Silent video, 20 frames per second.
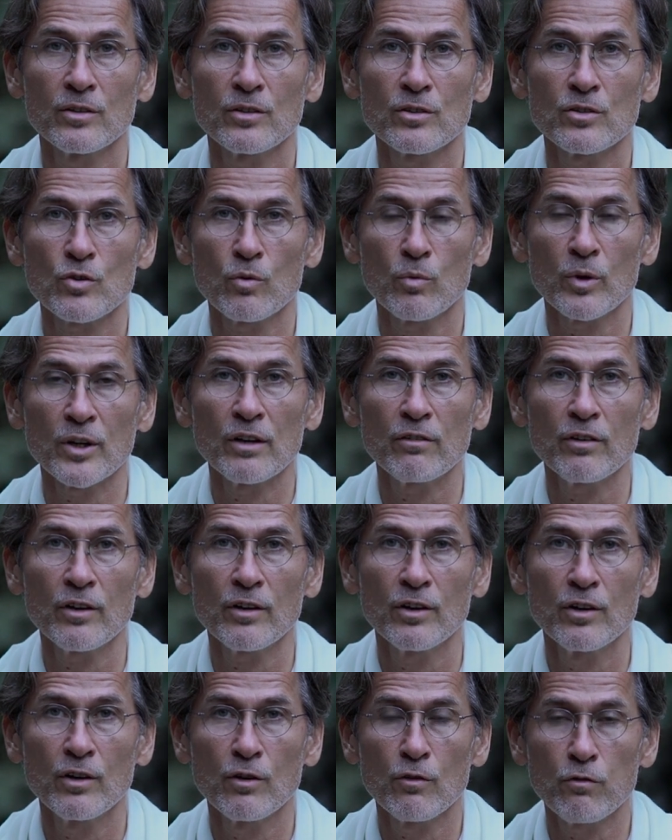So whatever
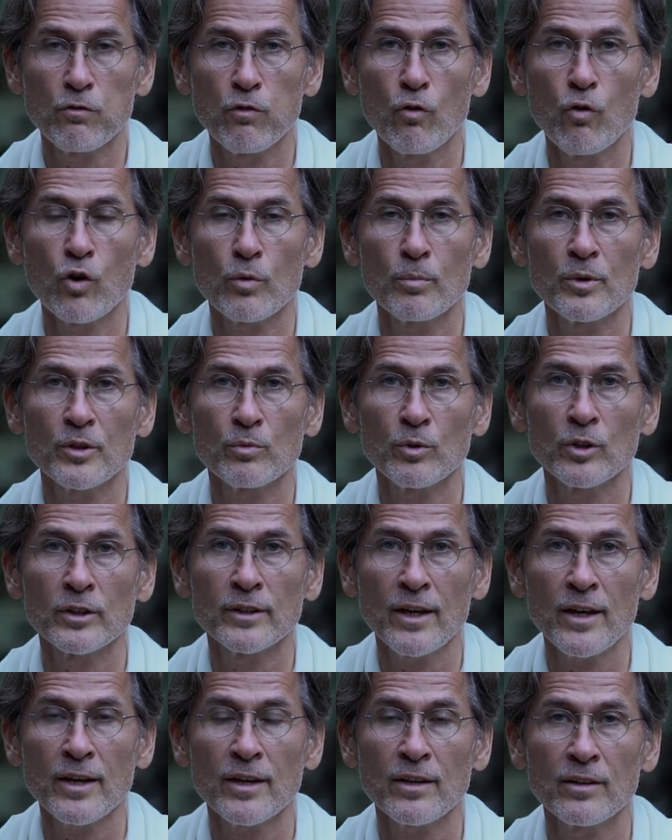form it will
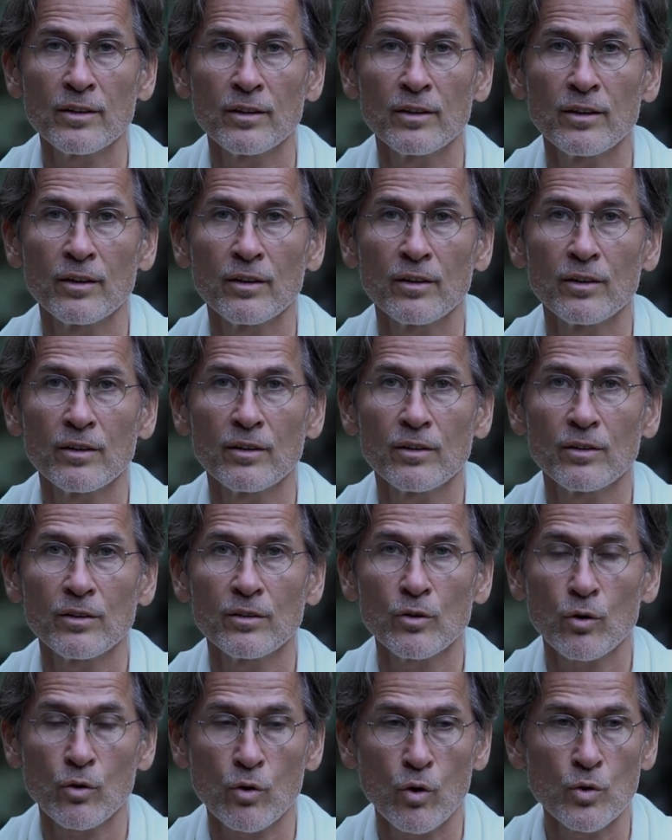take,
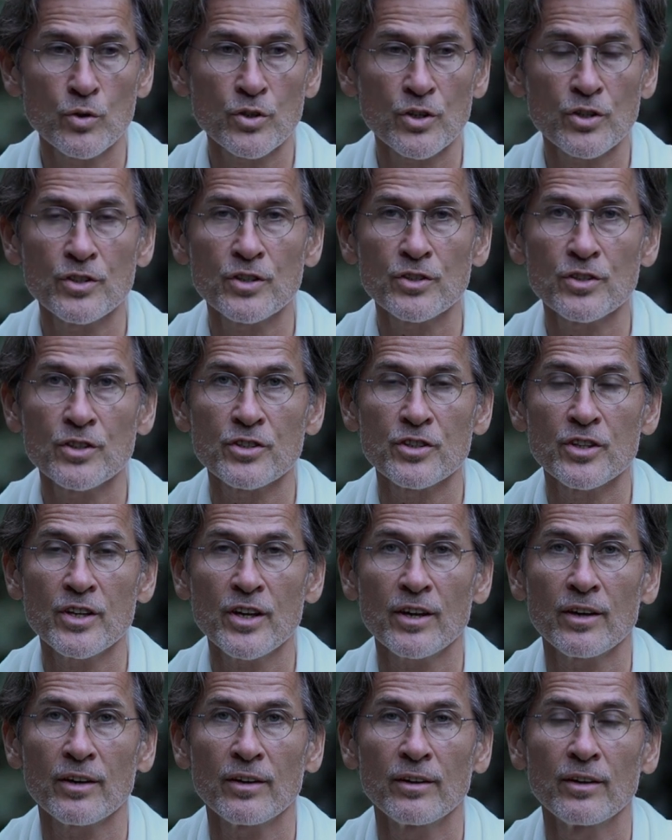your consciousness is
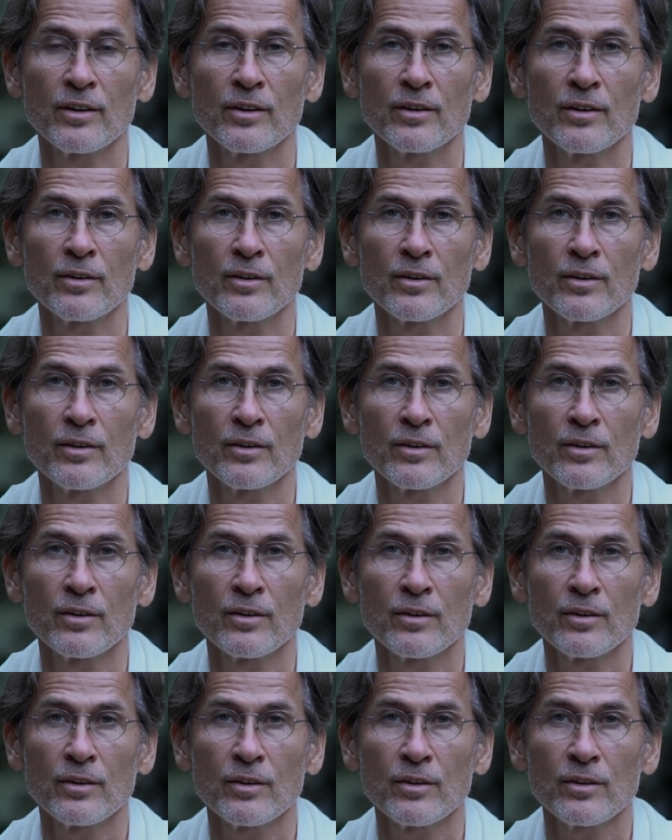there.
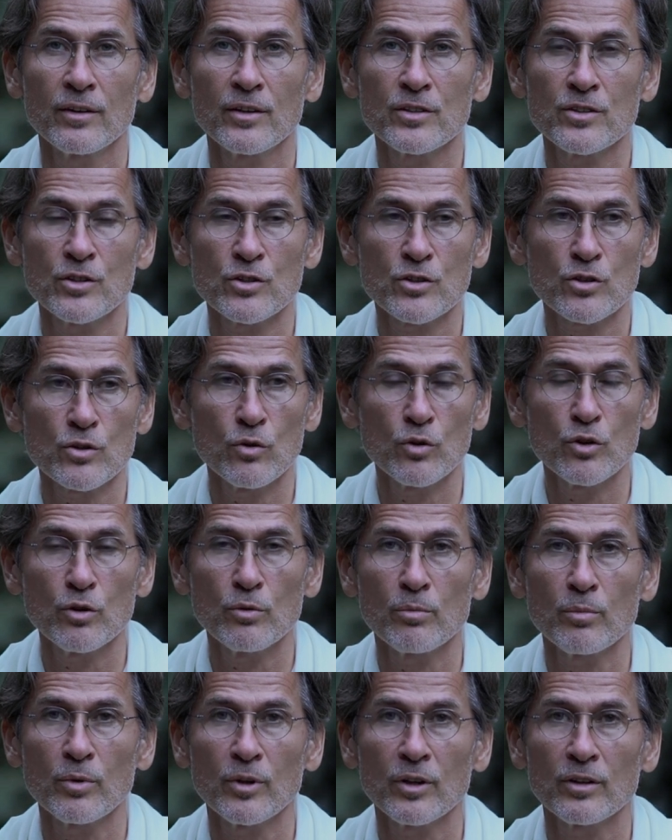It's
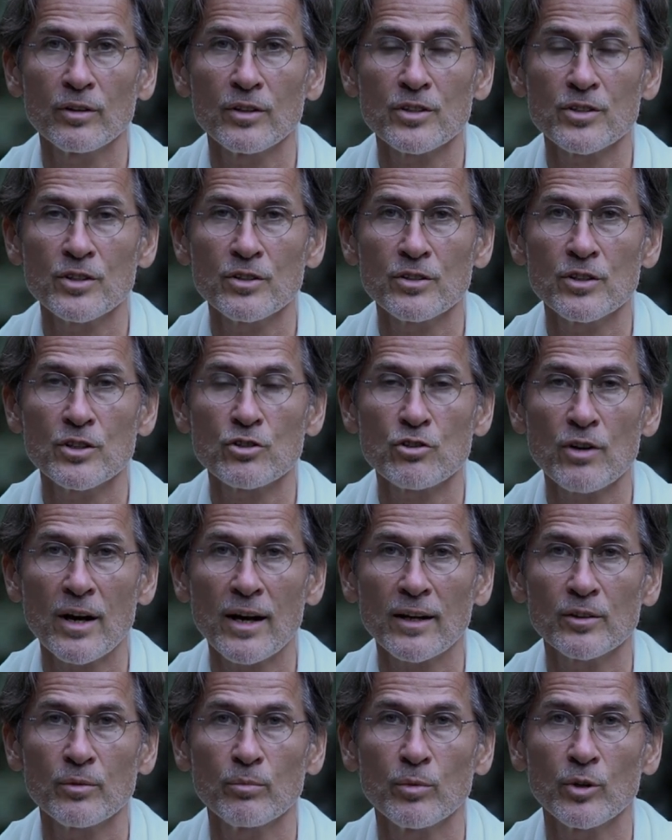inscrutable, it's
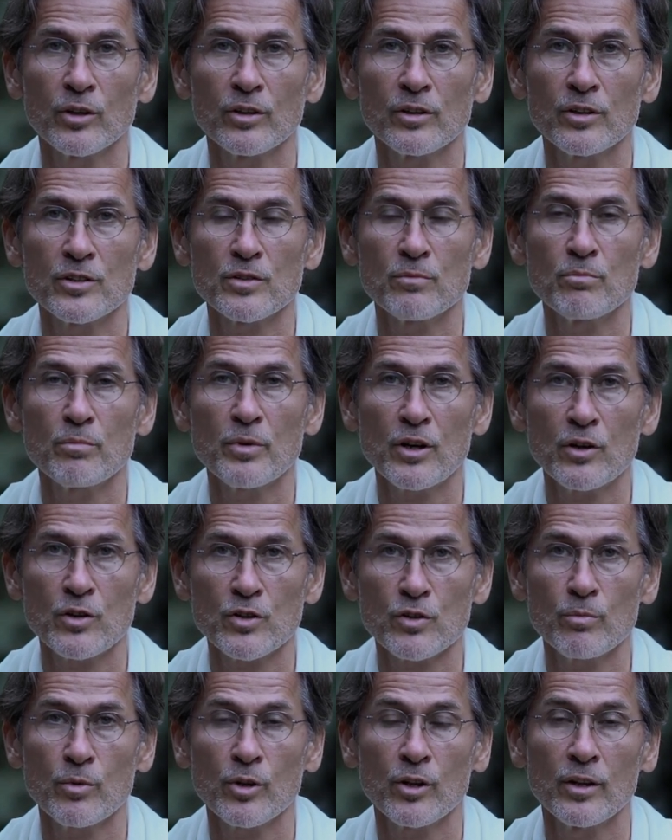indestructible, it's
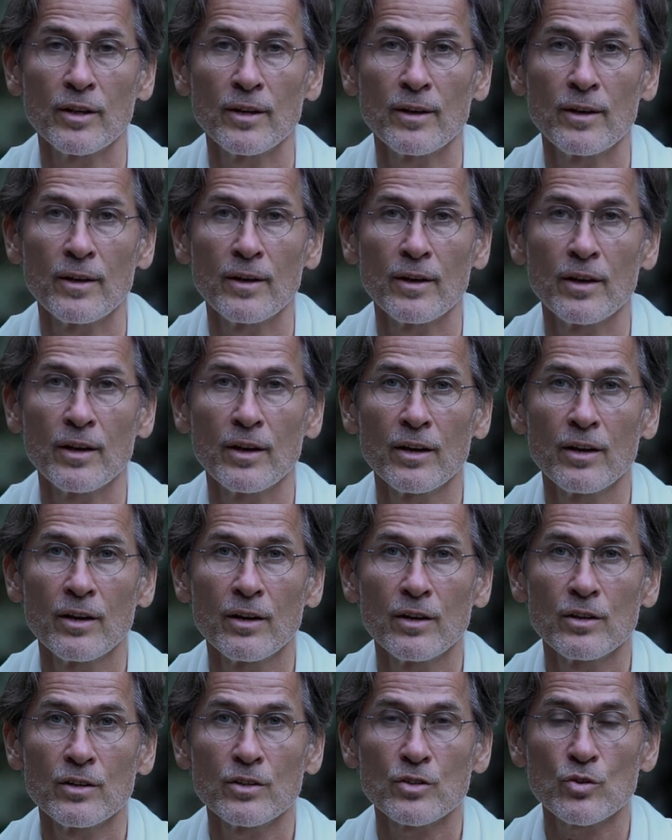imperishable.
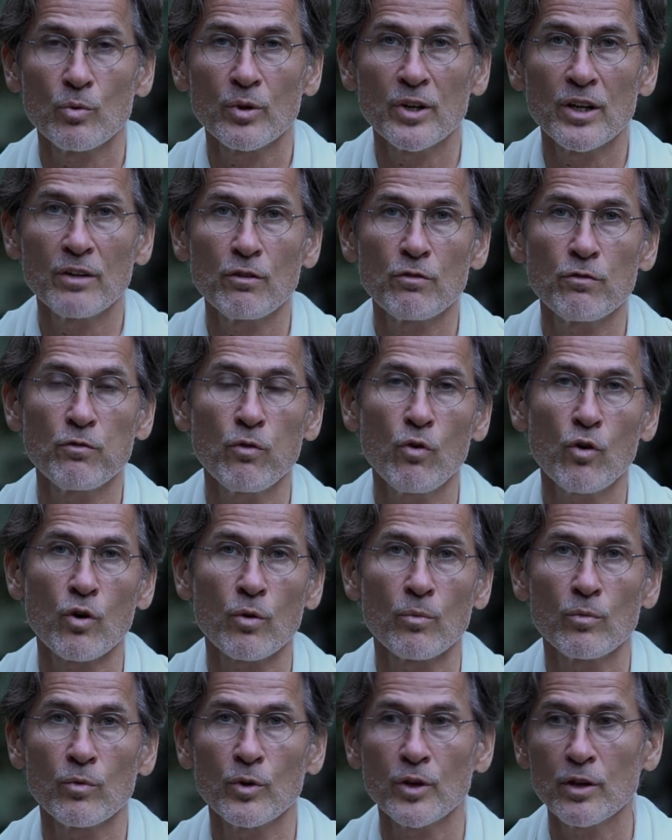So whatever
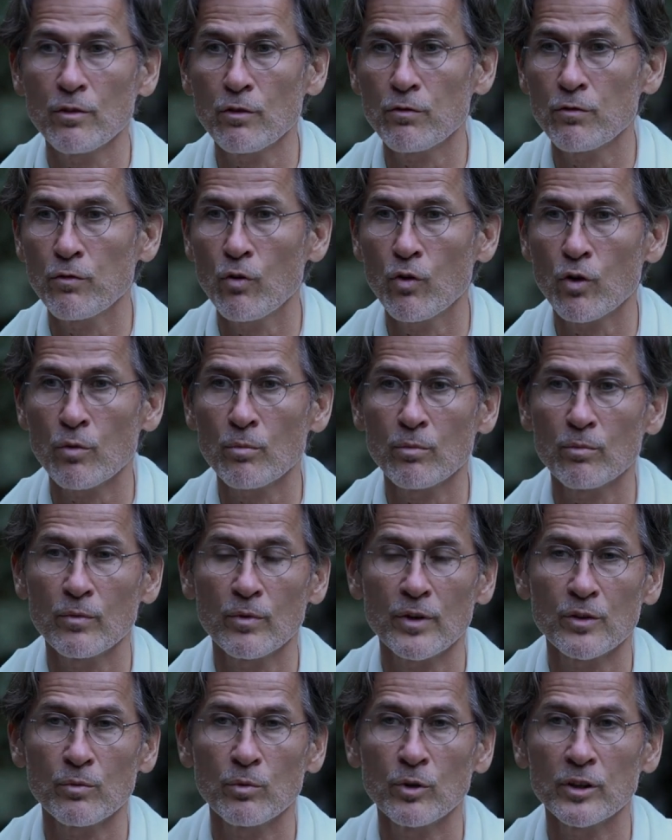form, whatever form
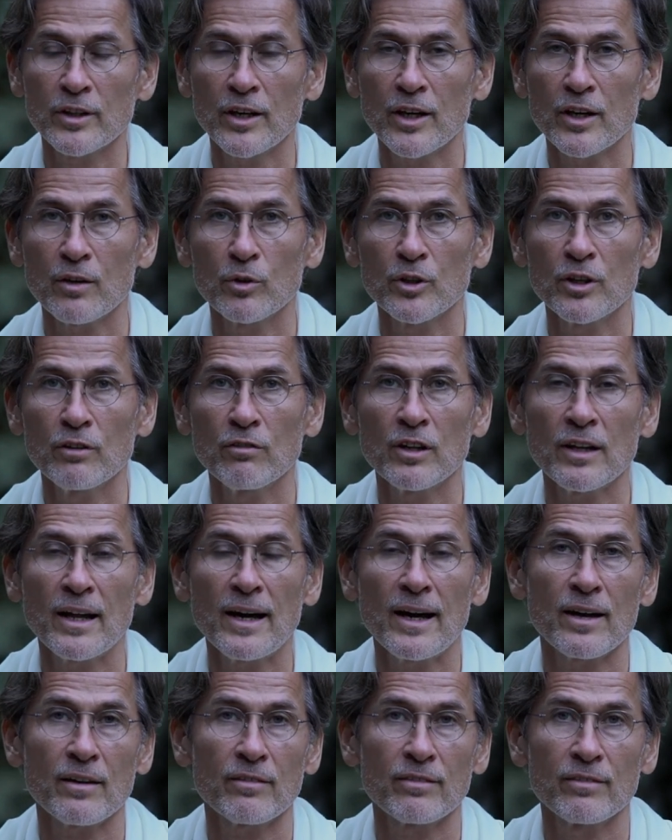it will take, whatever
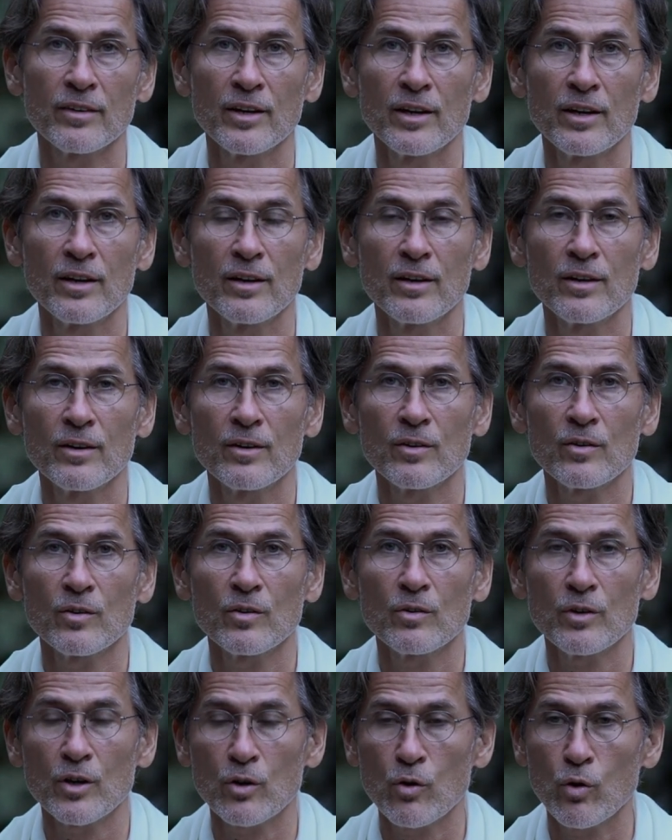life,
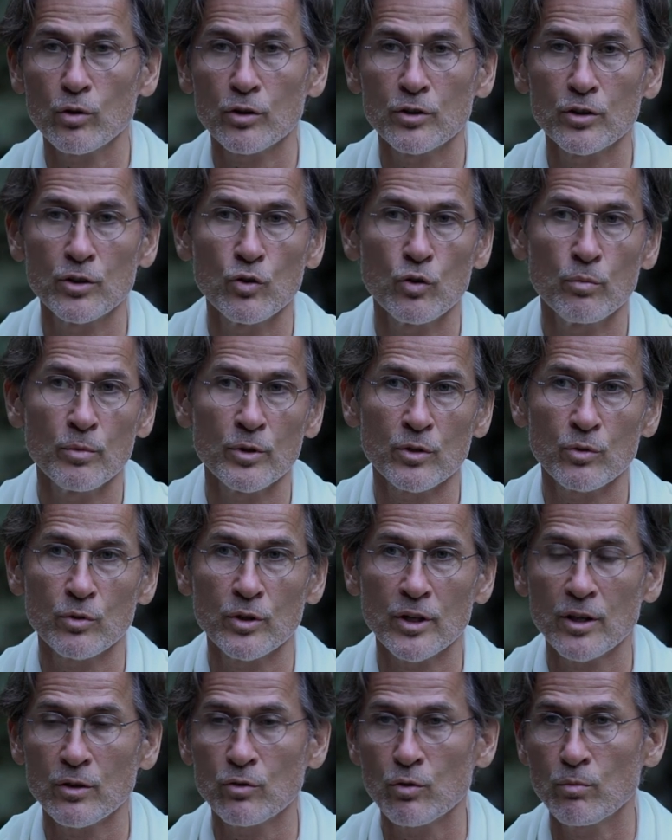we call it human
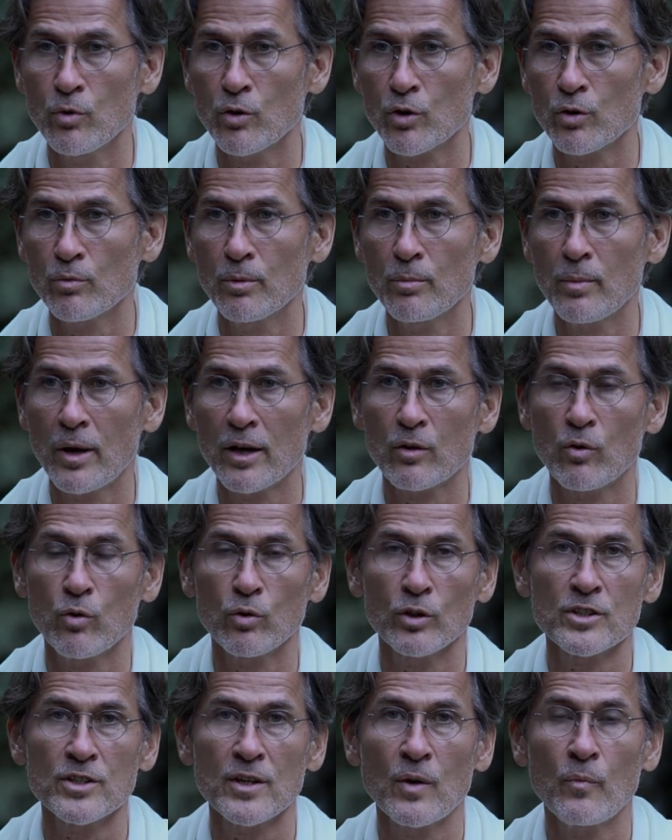today, tomorrow we might
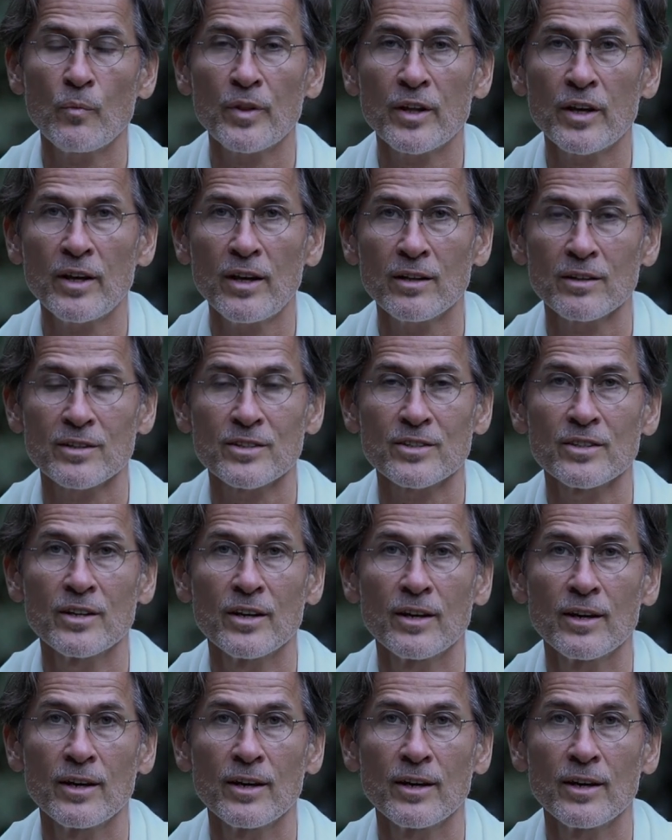call it something else.